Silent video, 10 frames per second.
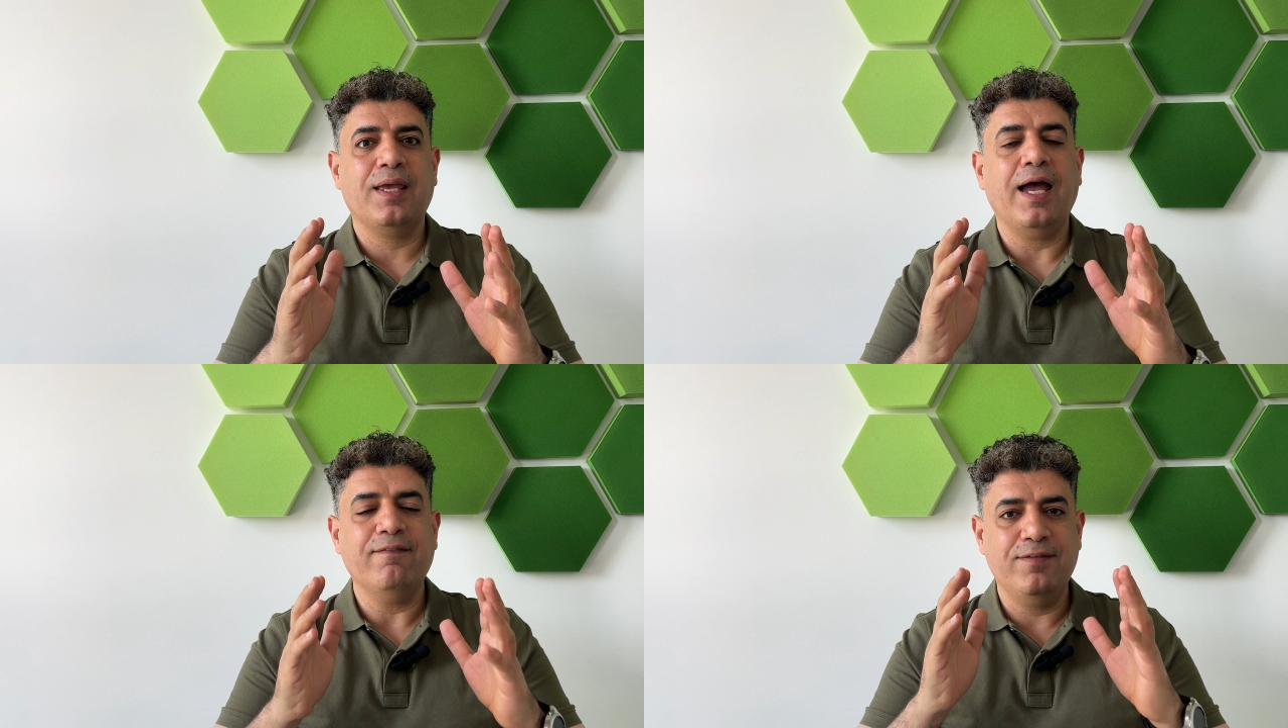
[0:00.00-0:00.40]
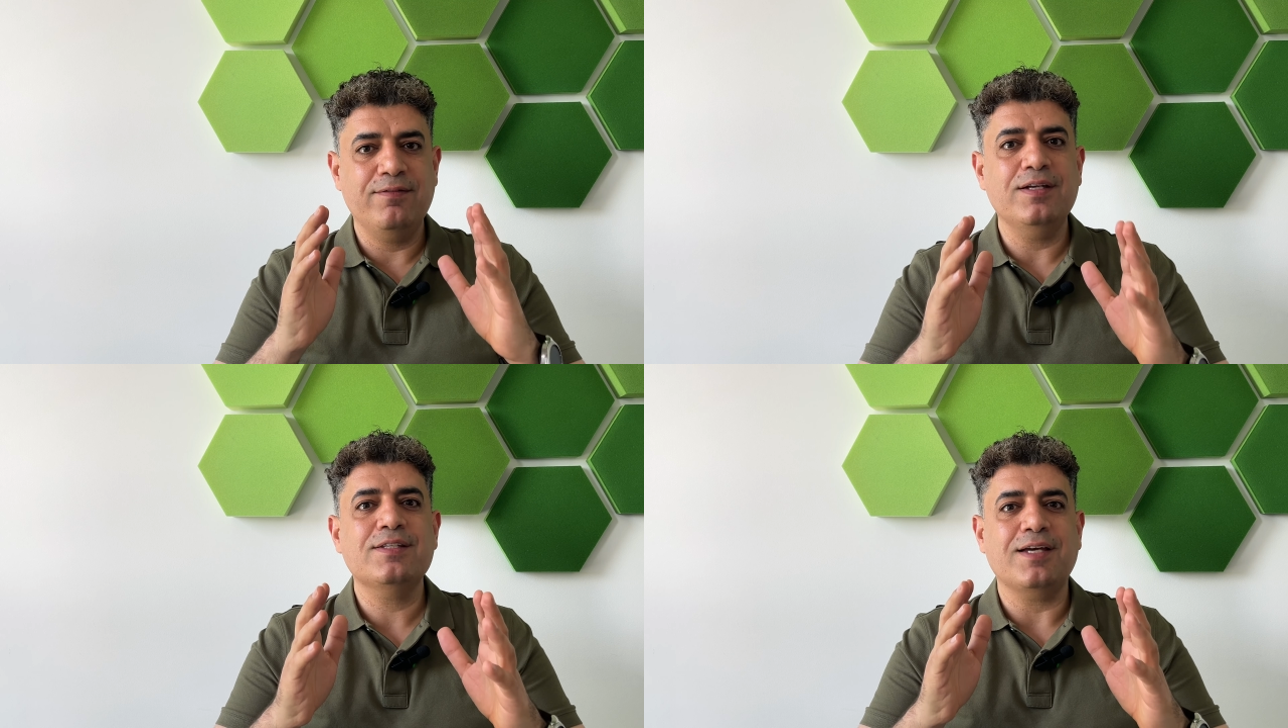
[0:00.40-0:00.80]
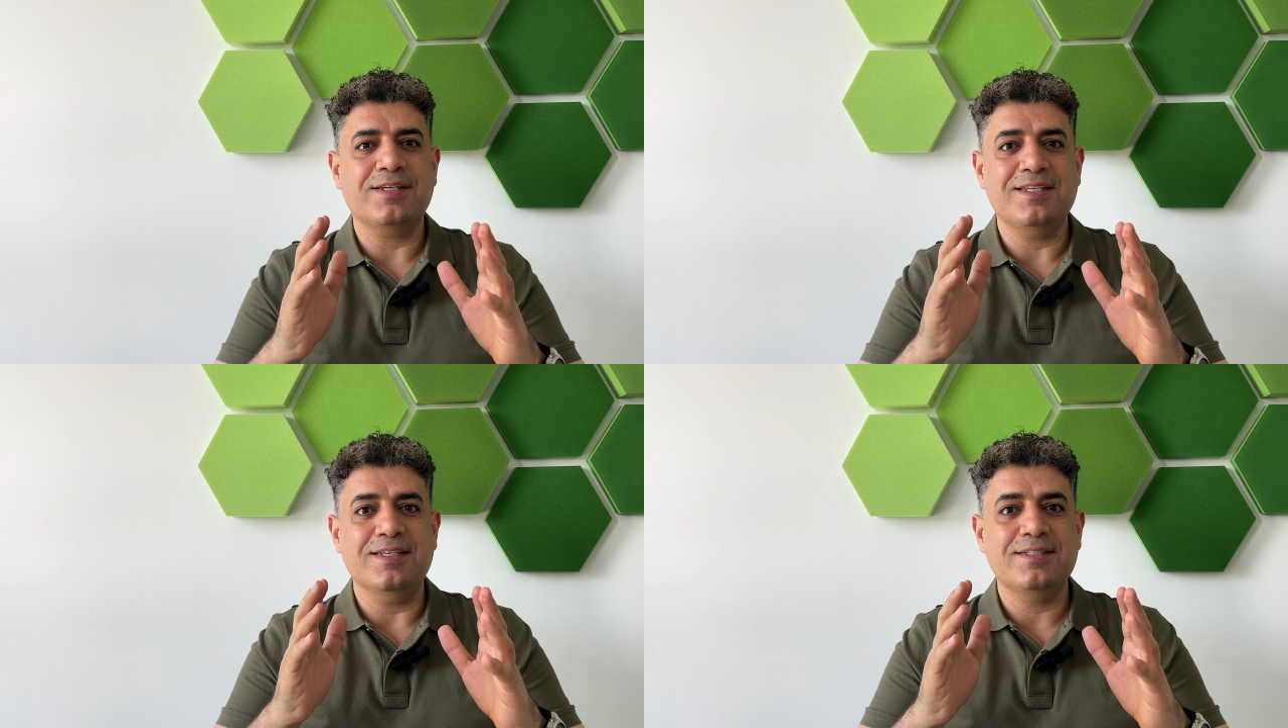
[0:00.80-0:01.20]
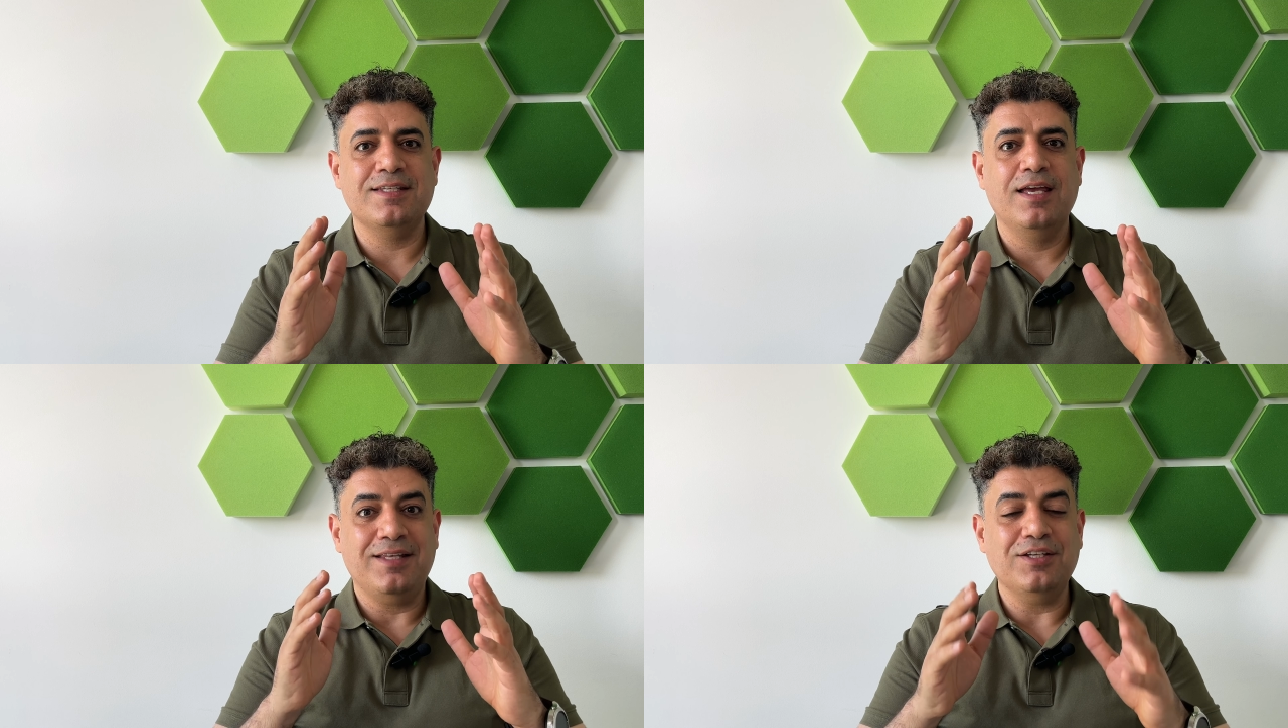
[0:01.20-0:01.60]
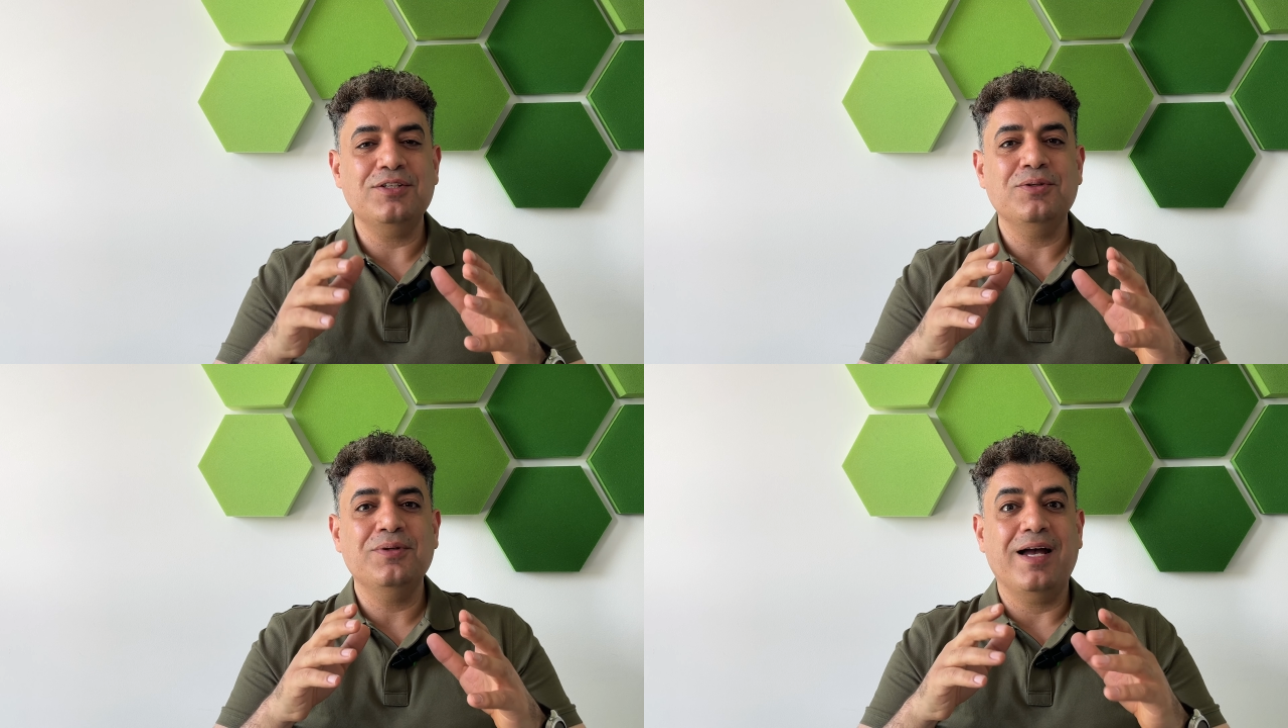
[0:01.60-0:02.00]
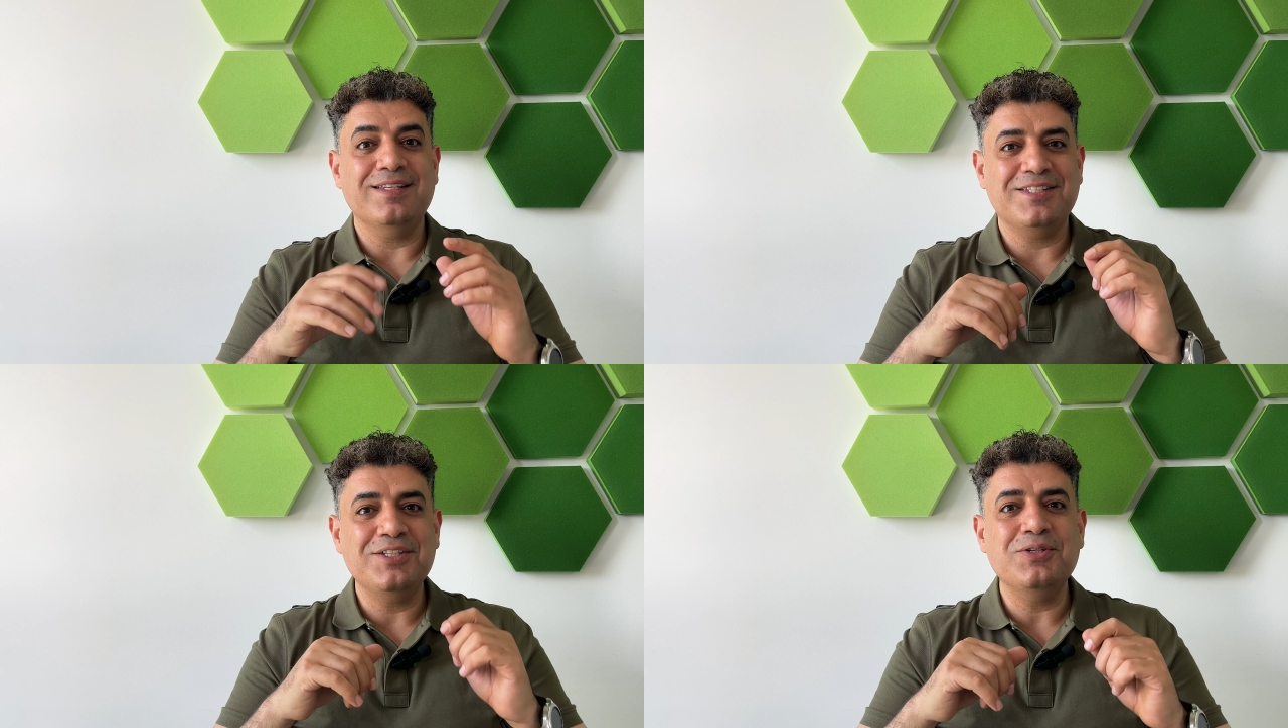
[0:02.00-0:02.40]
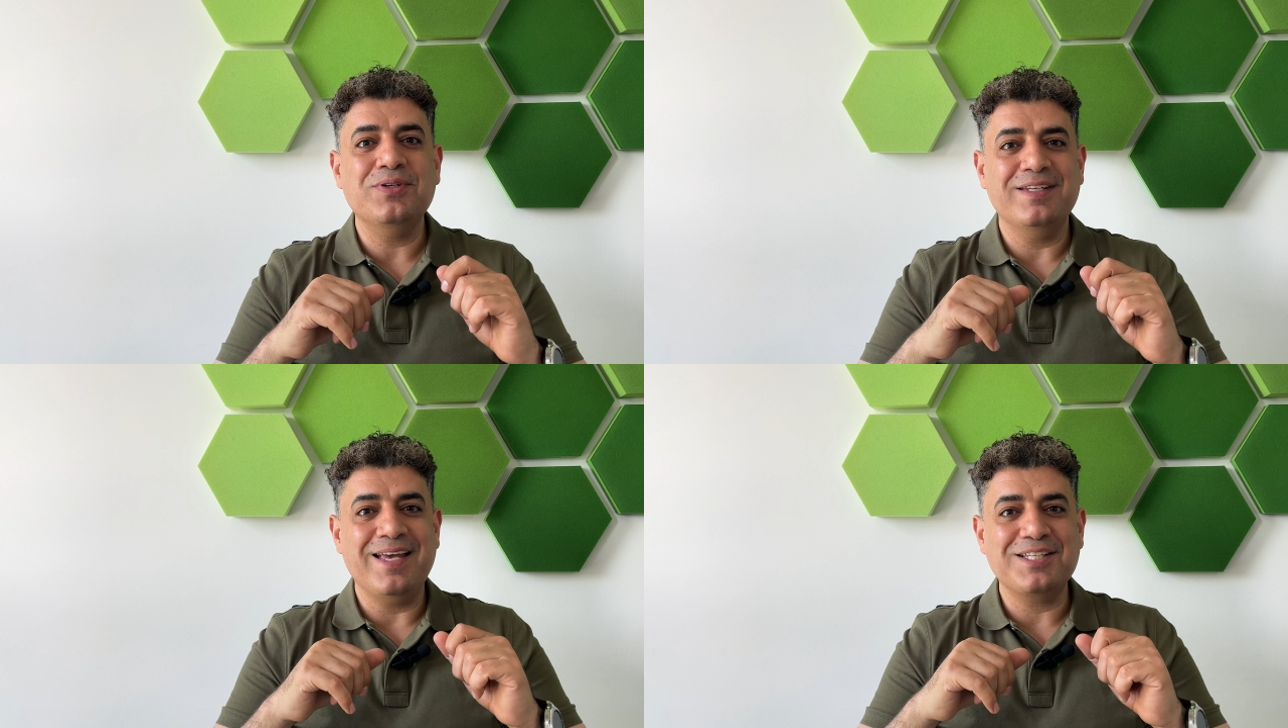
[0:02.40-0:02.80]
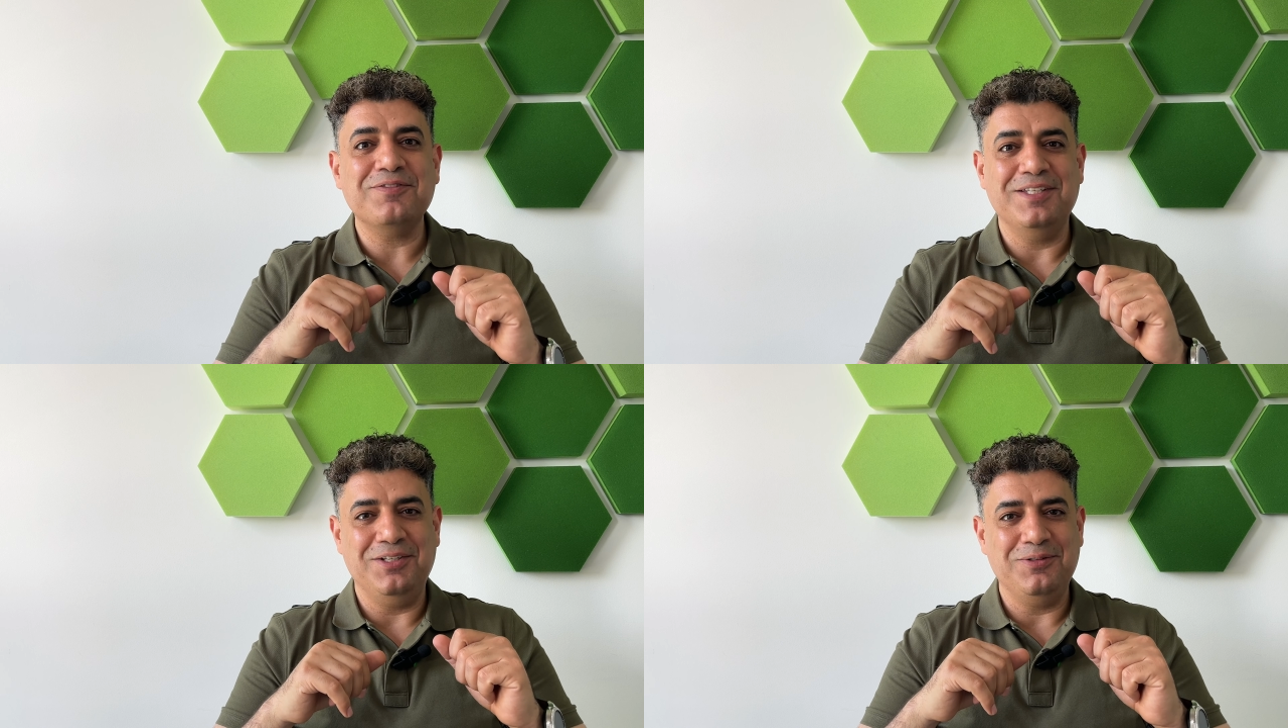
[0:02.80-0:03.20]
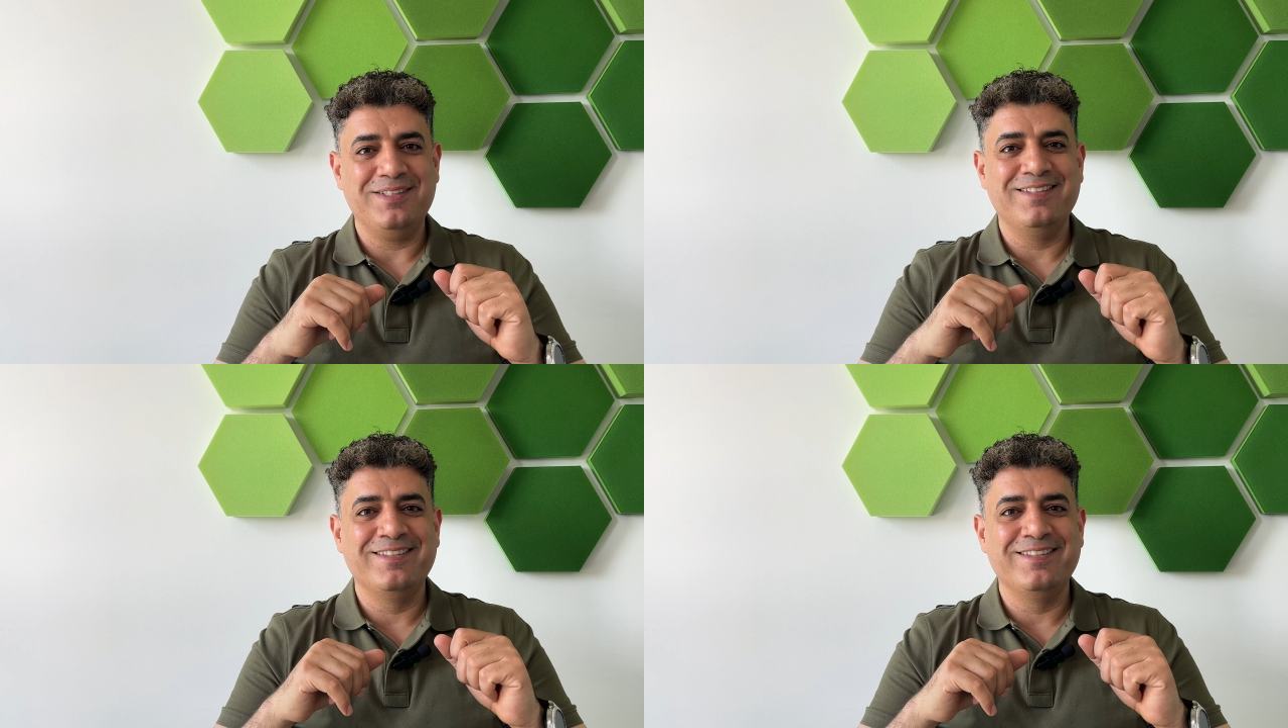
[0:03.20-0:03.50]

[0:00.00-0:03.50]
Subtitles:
and we will success. Thank you and see you in next videos.